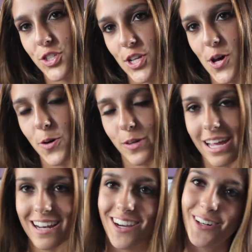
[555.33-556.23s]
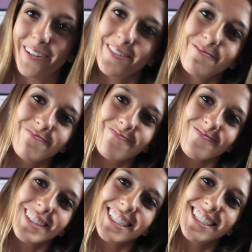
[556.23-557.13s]
so you know
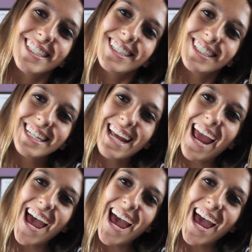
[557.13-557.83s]
yeah.